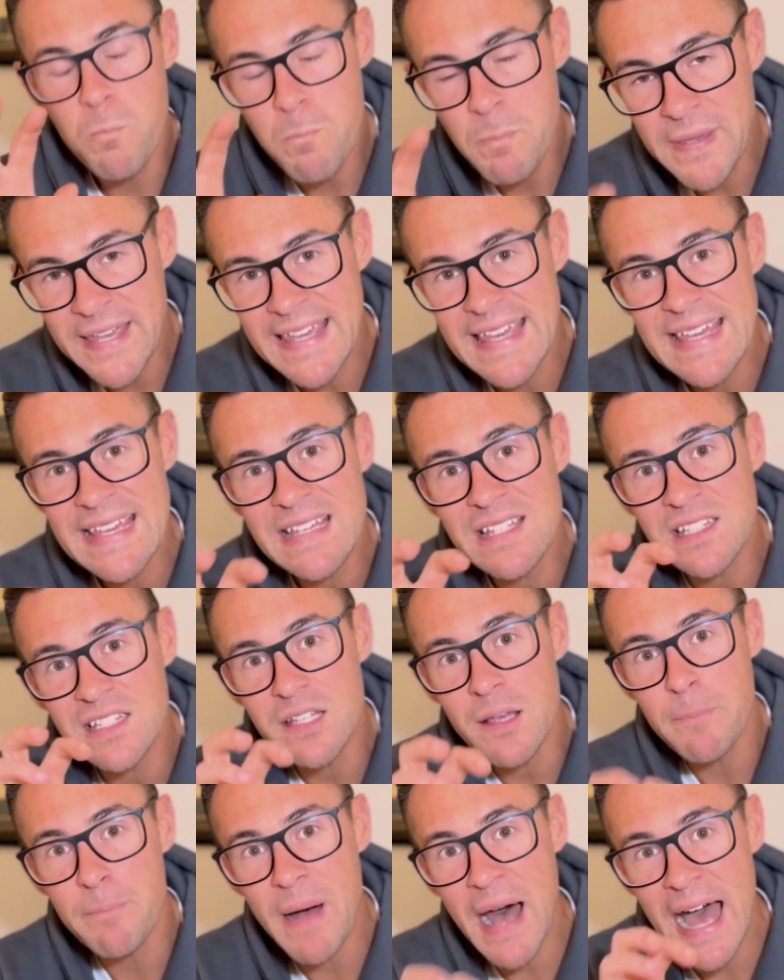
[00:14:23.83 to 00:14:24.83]

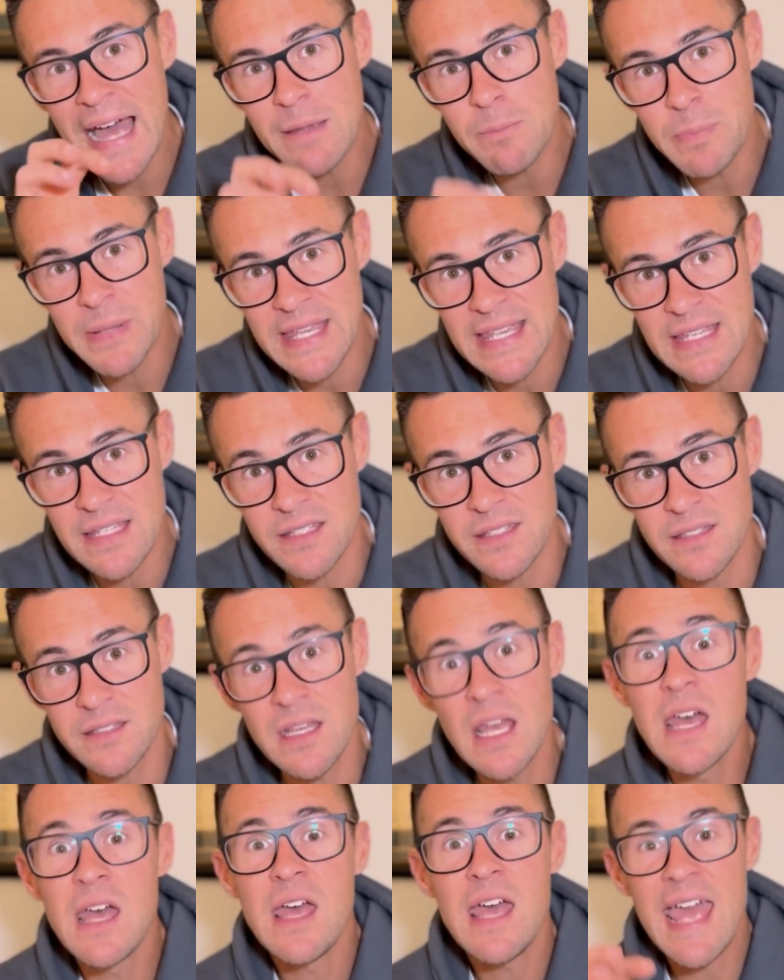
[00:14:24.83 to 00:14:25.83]
Piece by
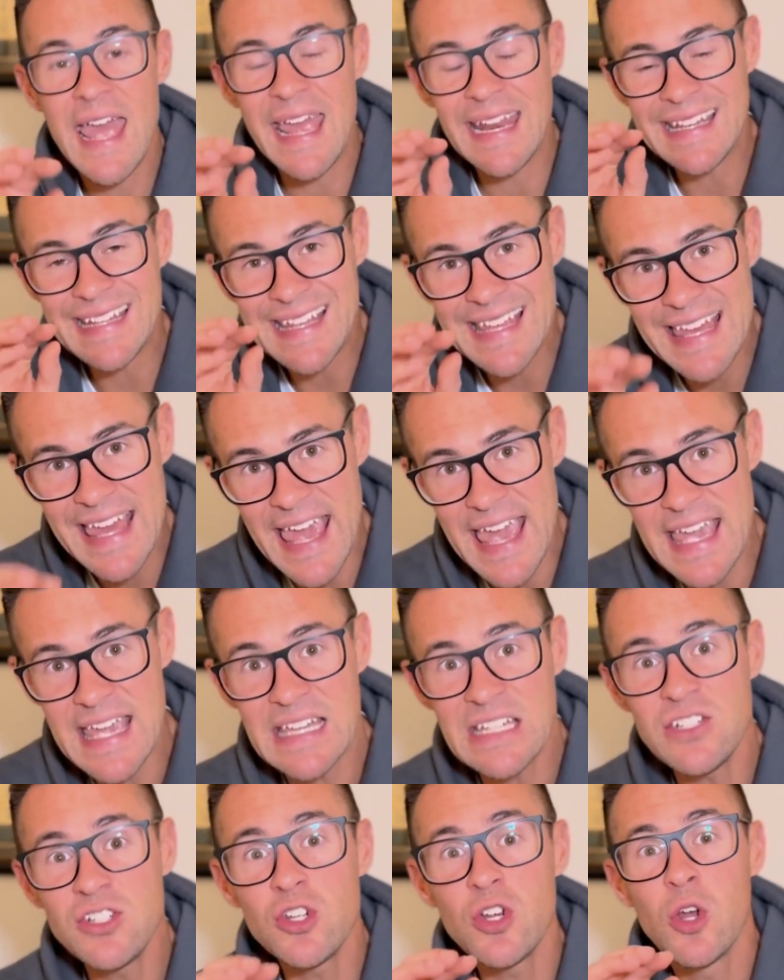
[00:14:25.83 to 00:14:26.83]
piece,
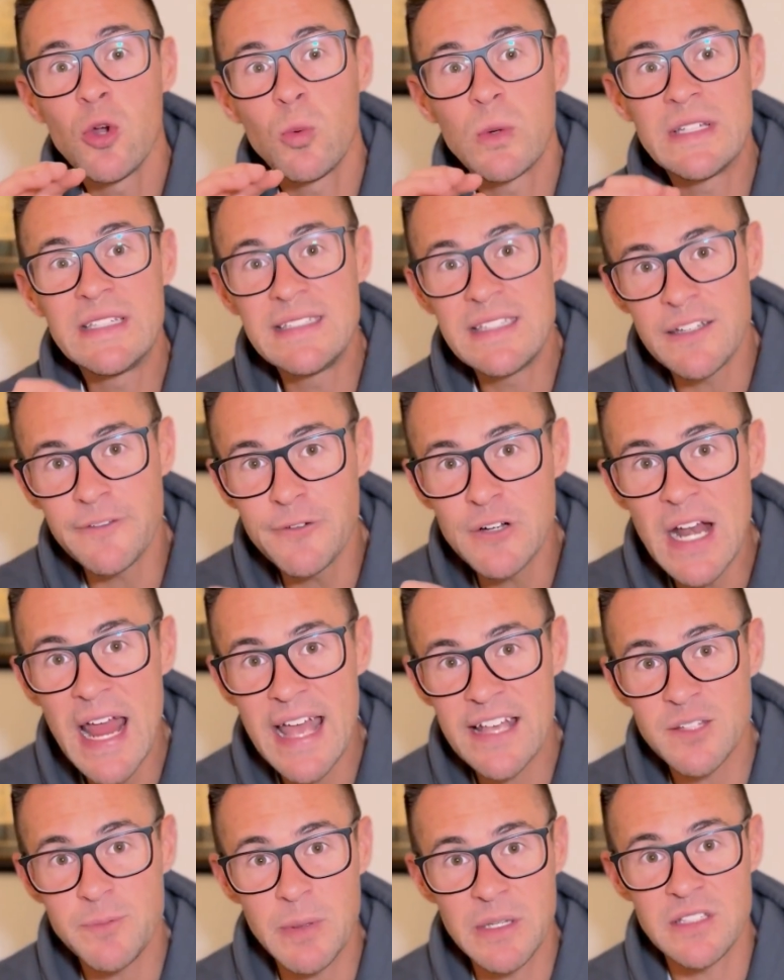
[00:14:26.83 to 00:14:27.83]
engage with different
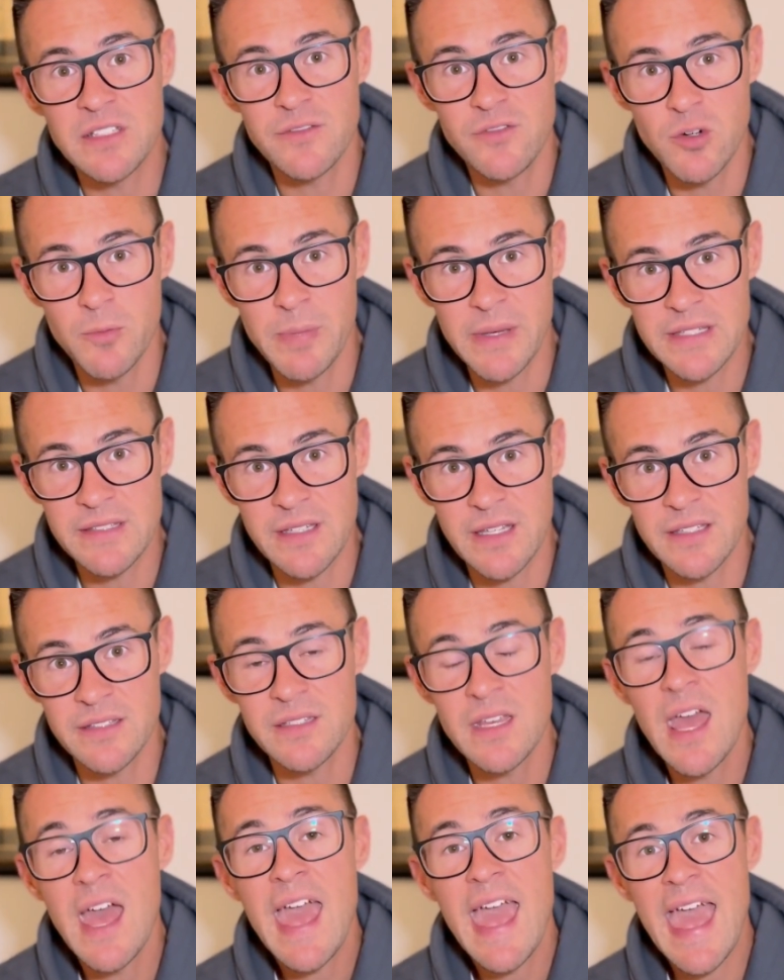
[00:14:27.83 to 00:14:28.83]
aspects of your business
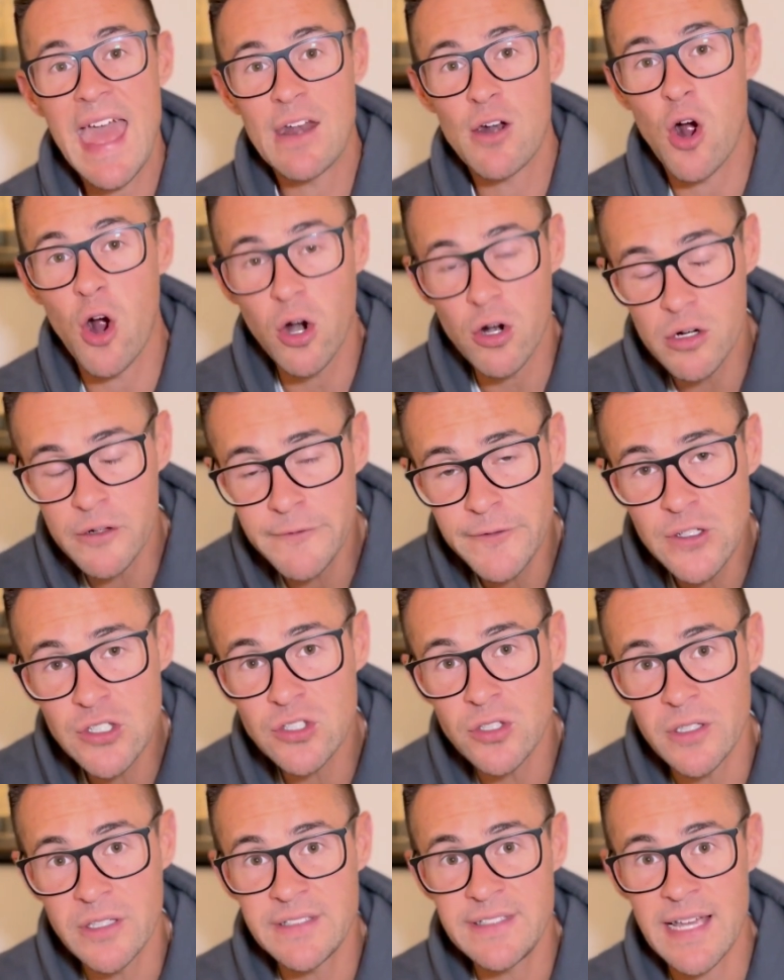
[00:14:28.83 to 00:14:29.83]
and
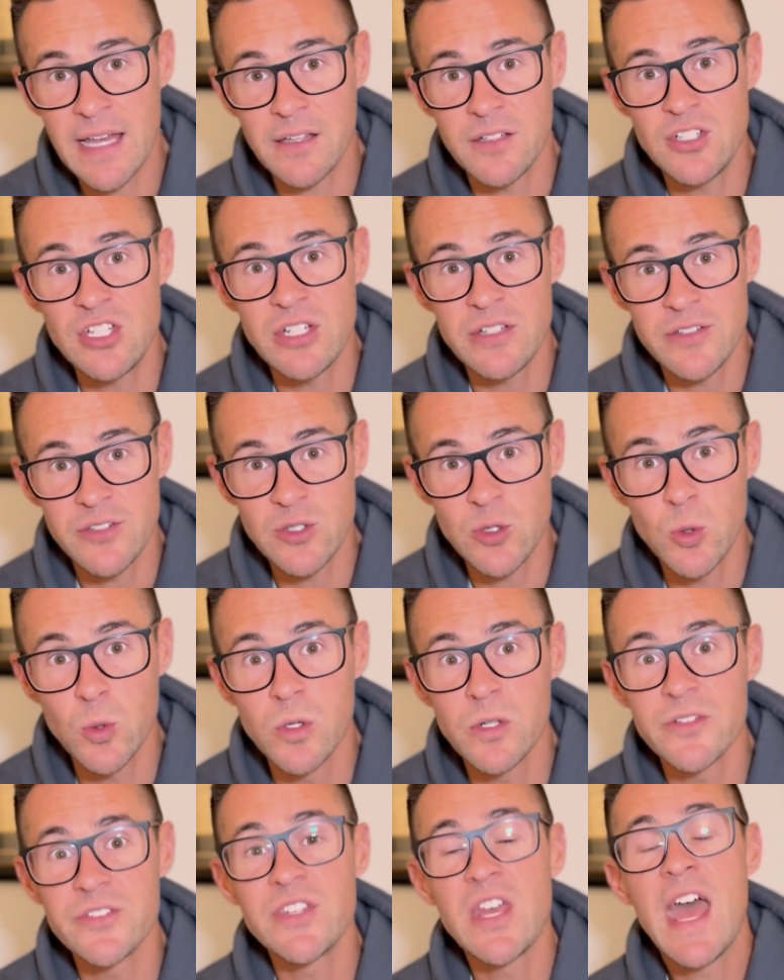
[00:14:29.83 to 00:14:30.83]
artificial intelligence
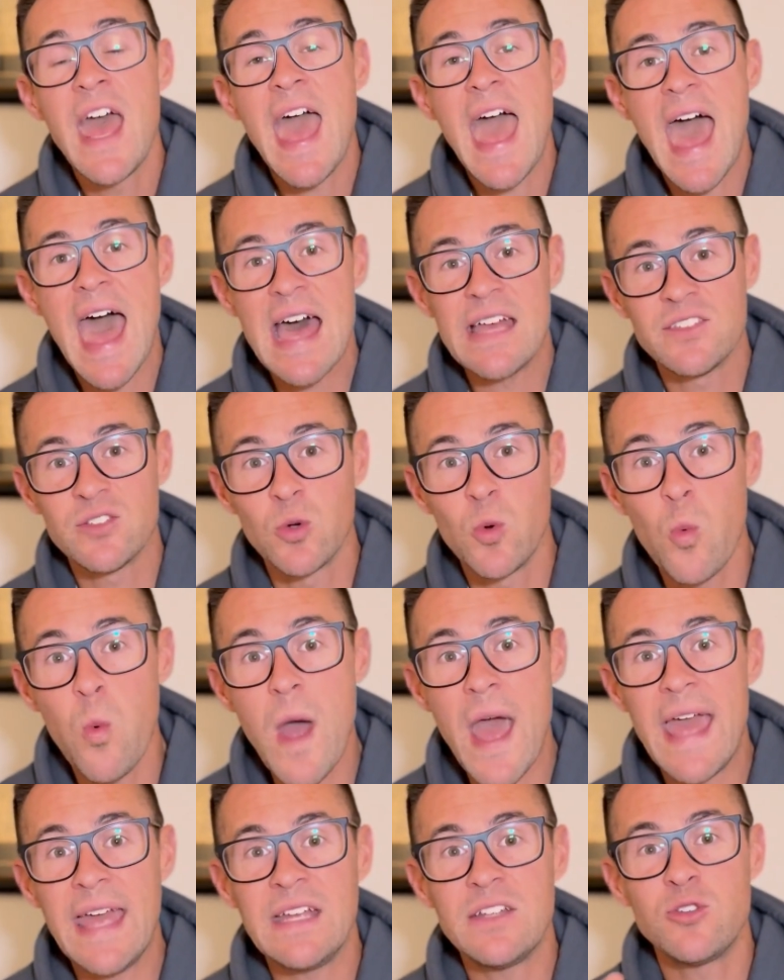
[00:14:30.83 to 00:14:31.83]
tools as a
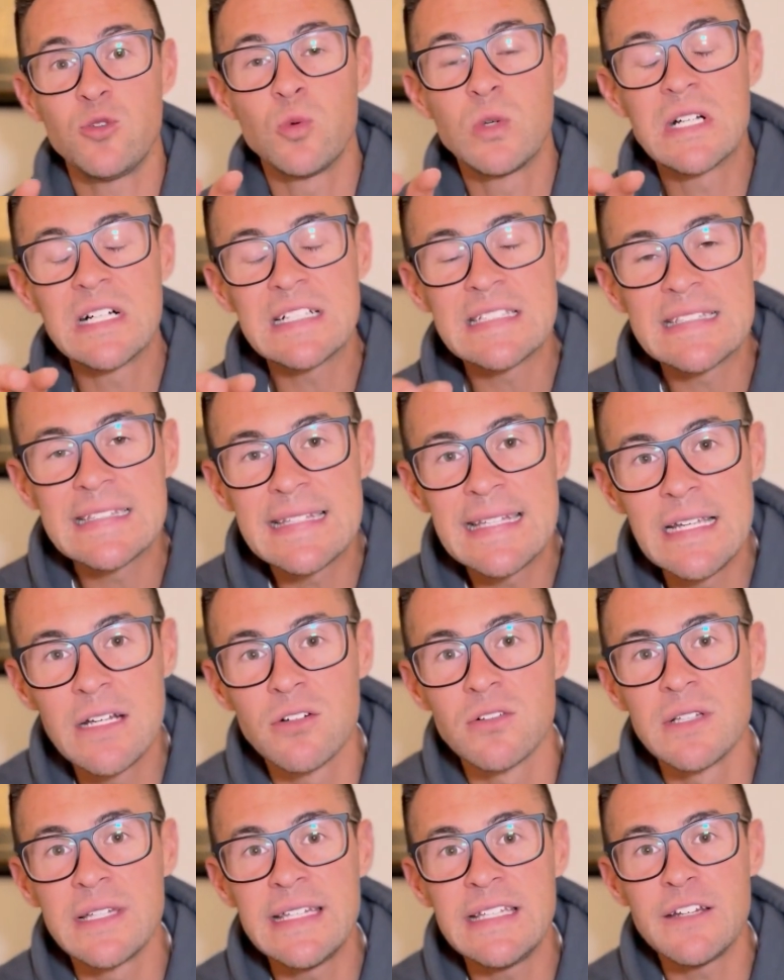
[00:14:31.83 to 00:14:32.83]
way to
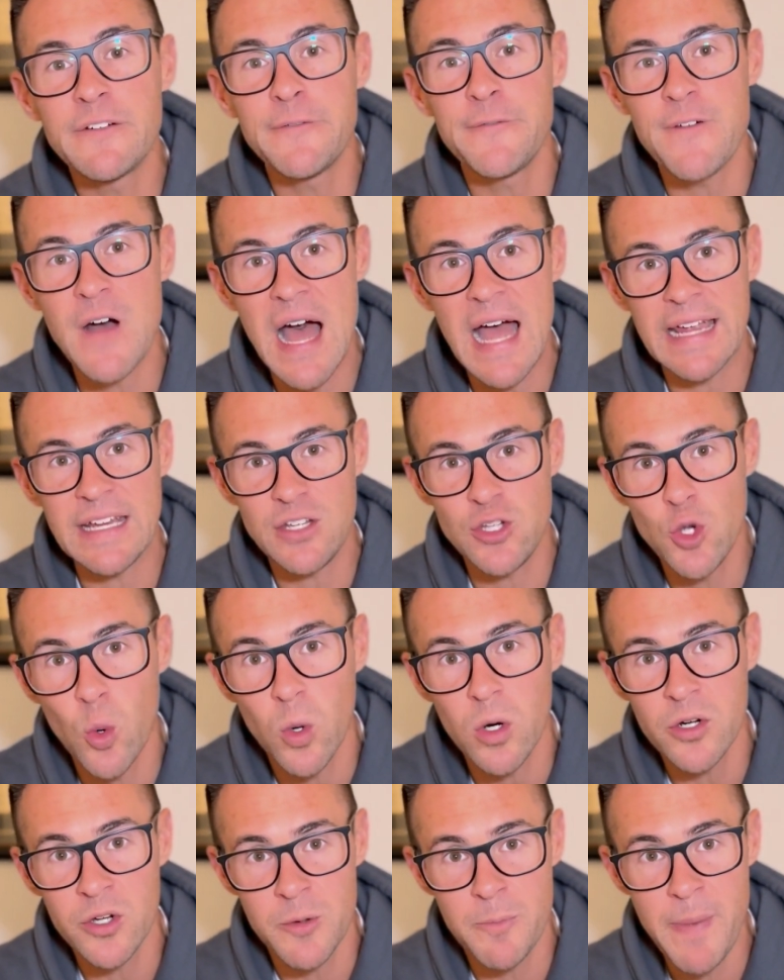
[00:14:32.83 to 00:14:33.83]
clearly define
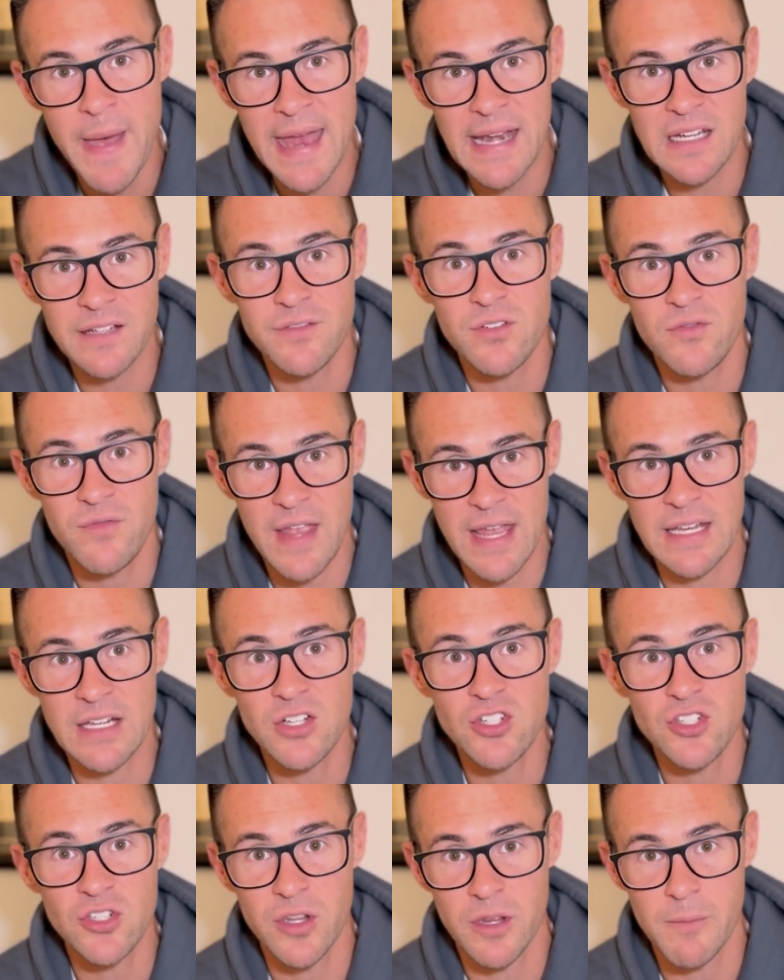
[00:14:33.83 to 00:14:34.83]
your competitive
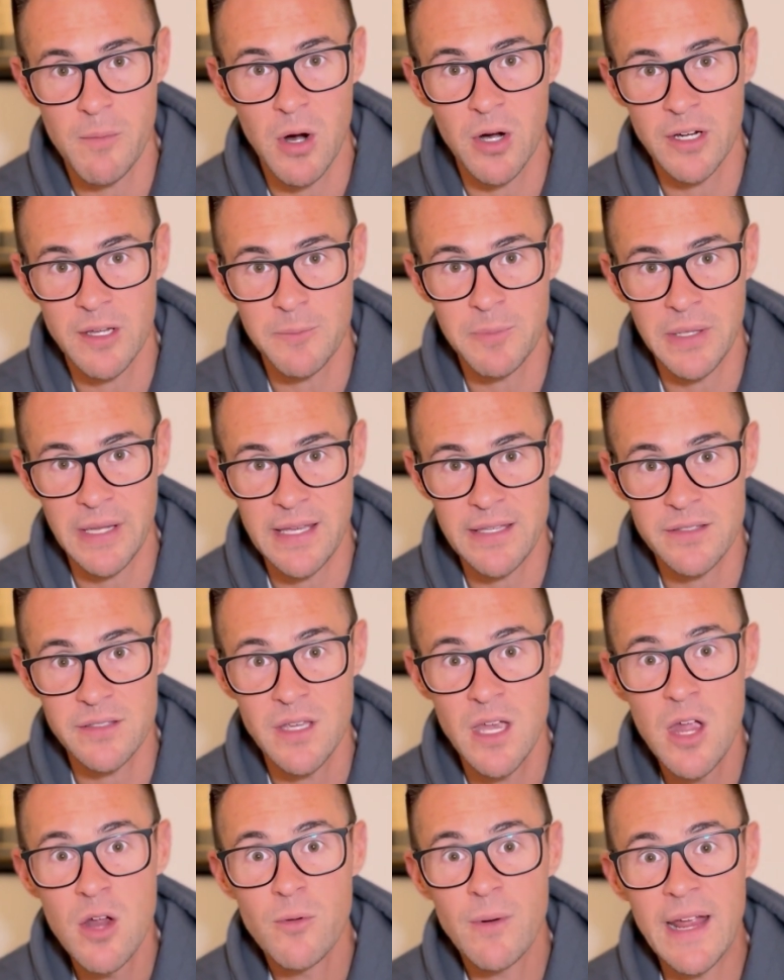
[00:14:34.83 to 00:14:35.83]
advantage to the marketplace,
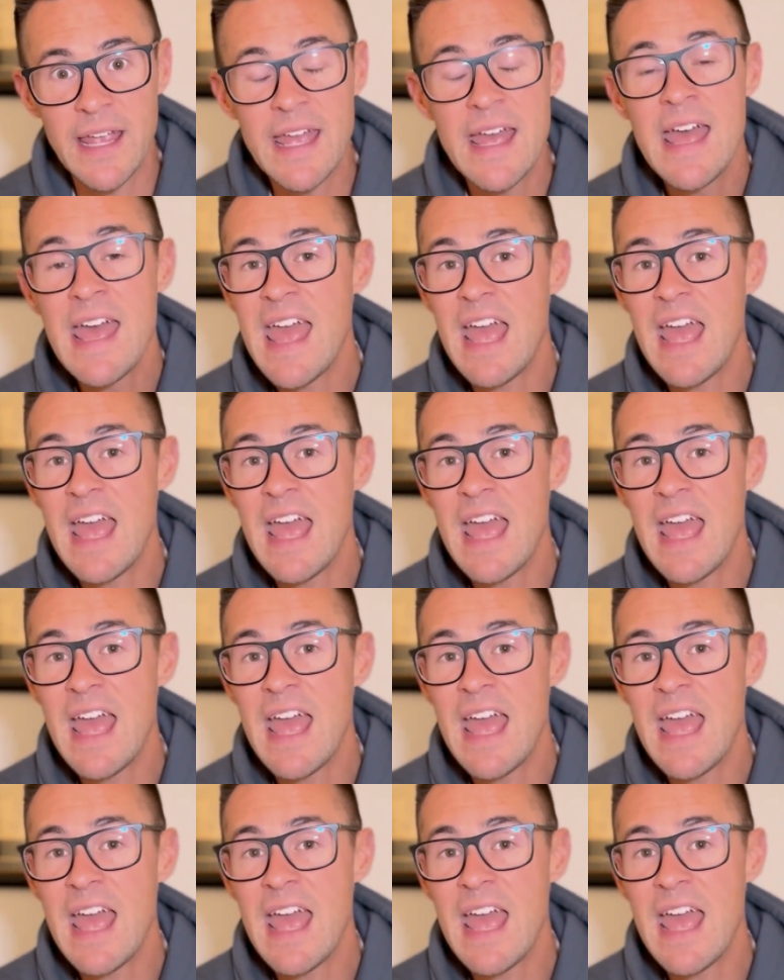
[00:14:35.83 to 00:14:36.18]
right?